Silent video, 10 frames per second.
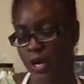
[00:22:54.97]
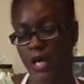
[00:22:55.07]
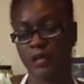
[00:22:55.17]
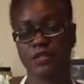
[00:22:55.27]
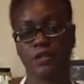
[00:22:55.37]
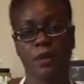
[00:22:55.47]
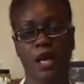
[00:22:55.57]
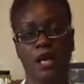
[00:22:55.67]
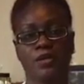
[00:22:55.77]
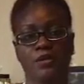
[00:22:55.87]
prior to
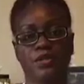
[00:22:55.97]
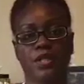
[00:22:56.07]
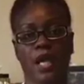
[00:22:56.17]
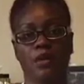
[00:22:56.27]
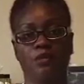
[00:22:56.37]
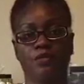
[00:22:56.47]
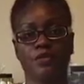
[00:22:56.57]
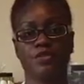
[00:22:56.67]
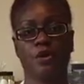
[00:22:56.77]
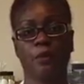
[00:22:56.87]
buying your tallow
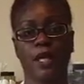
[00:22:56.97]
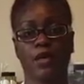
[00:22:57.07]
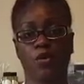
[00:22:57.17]
for soap making,